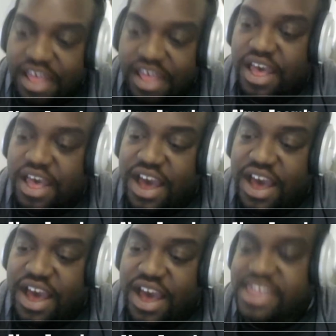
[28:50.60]
I
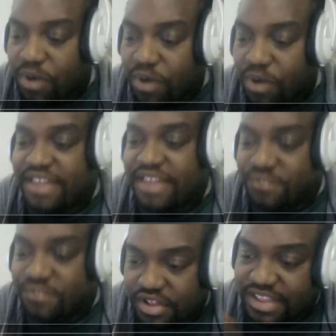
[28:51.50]
can't wait for
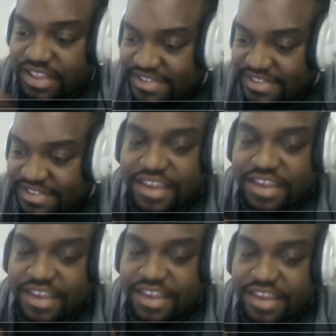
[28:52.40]
like this cycle to
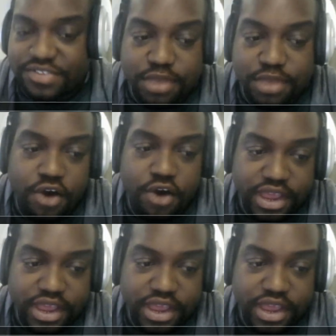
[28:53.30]
keep going.